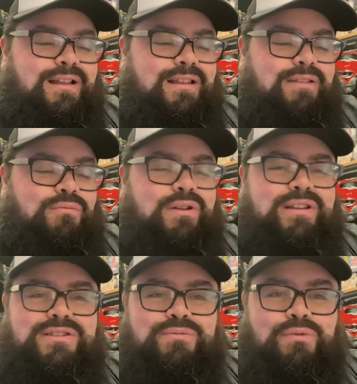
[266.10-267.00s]

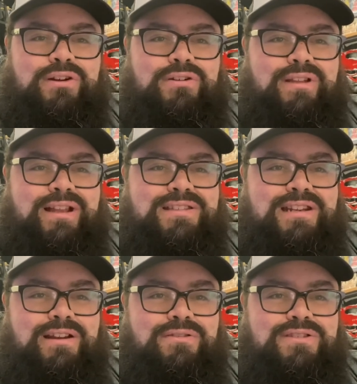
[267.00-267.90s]
Willy's Wonderland
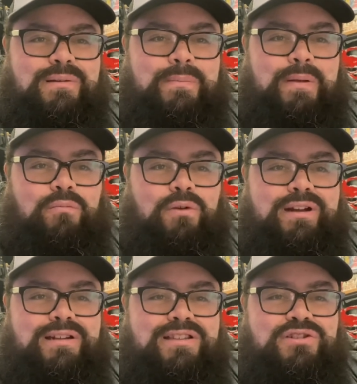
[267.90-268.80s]
scenarios come and want to
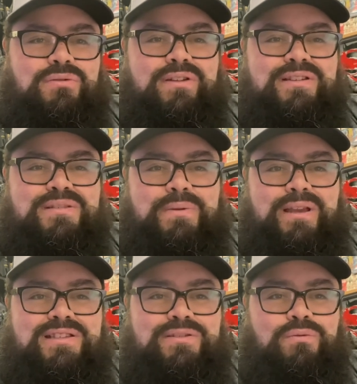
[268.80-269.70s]
destroy this
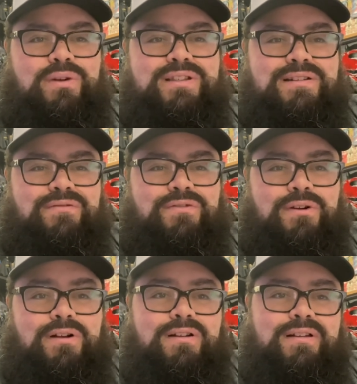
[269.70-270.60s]
place once and for
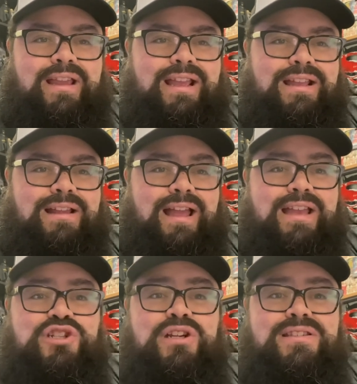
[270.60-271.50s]
all, and
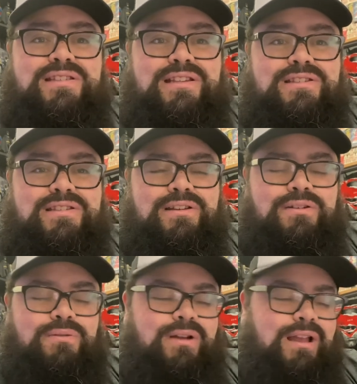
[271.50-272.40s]
hijinks
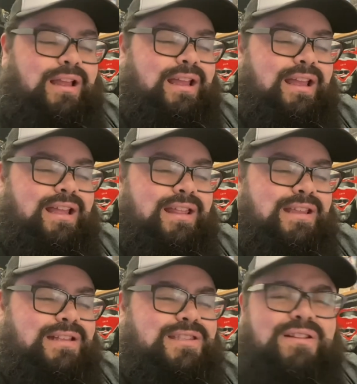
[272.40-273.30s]
ensue. And
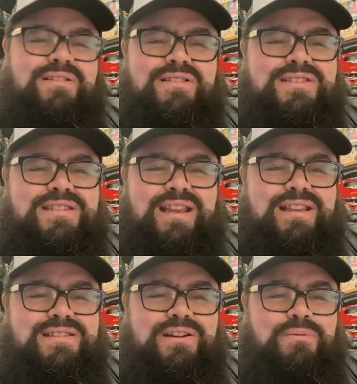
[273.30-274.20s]
that's all I'll say,
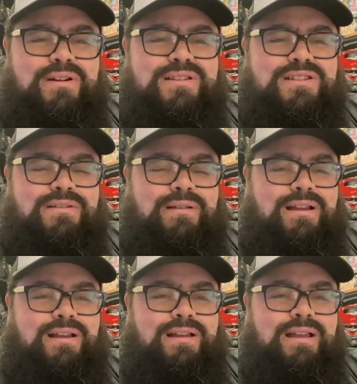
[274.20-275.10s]
because I don't want
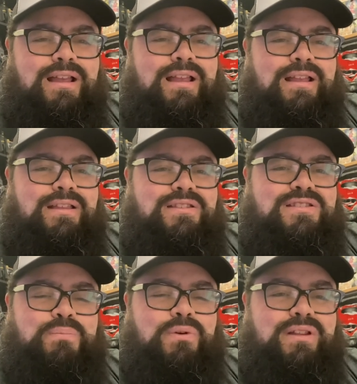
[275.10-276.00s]
to
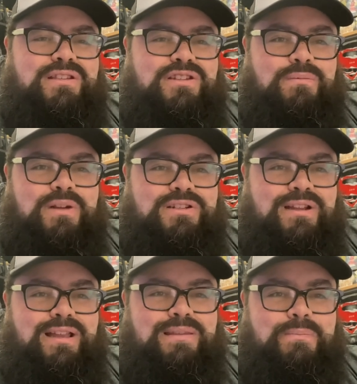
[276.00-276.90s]
spoil it too much. You
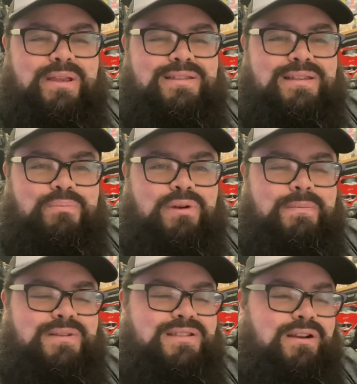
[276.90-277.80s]
got the basic
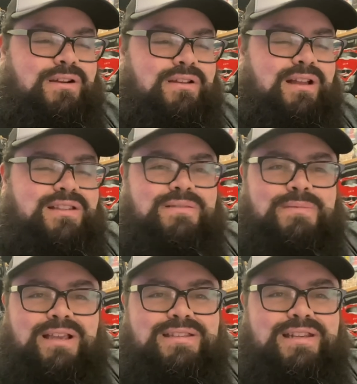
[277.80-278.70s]
premise there. You got some
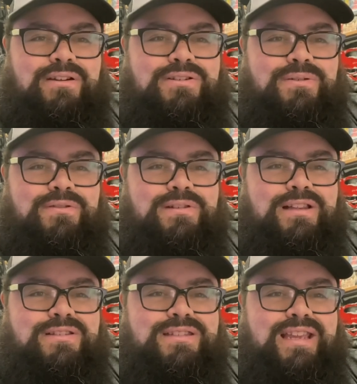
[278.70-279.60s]
nice character for
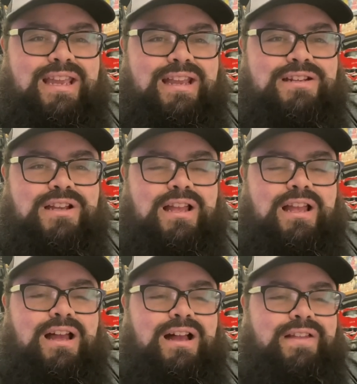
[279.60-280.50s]
Nicolas Cage.
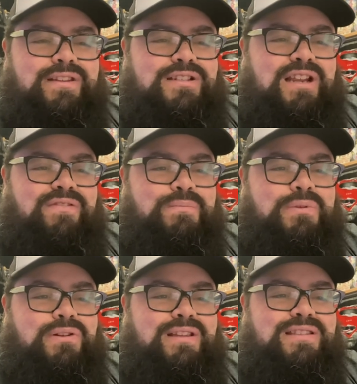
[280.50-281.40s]
The chief of
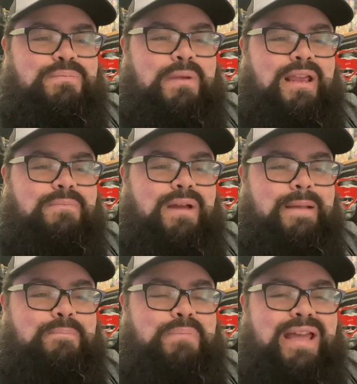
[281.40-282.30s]
police is played by
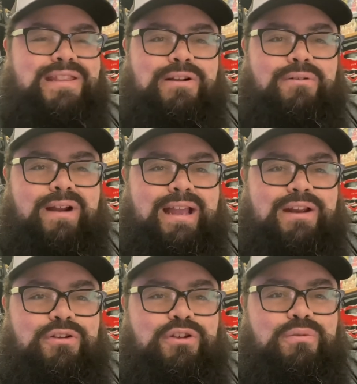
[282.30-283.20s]
Beth Grant,
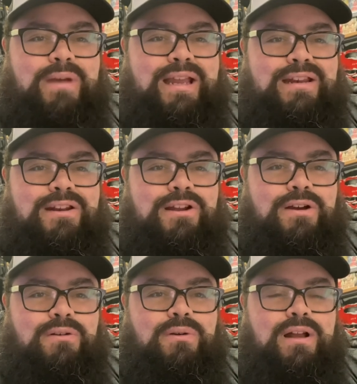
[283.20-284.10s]
who you might
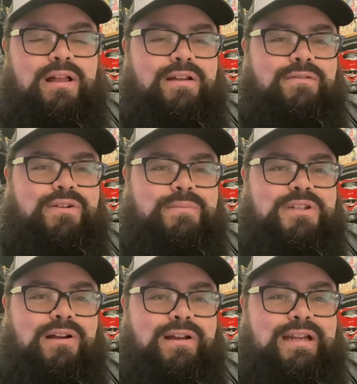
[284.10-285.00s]
know from
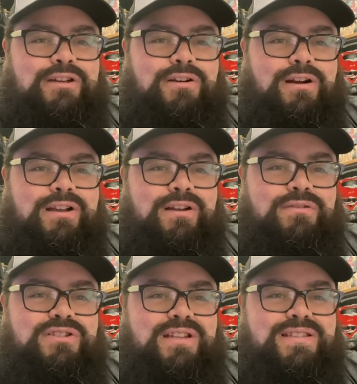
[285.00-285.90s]
Donnie Darko.
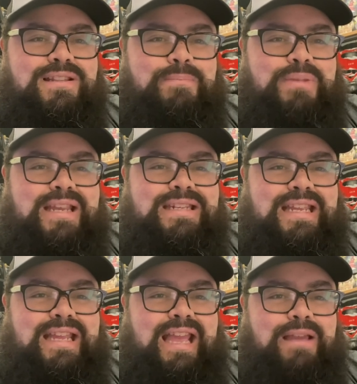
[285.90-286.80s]
She's the
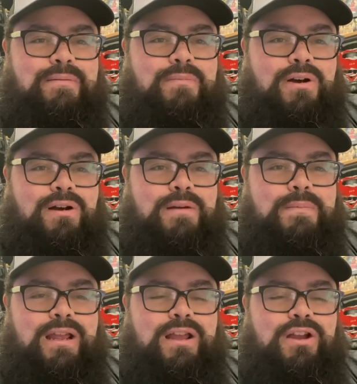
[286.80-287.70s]
PTA mom
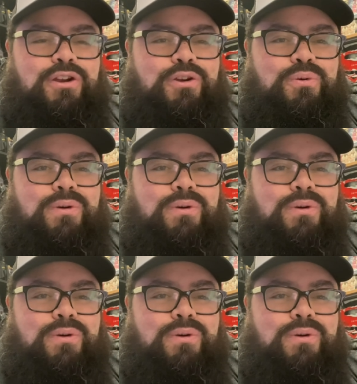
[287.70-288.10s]
who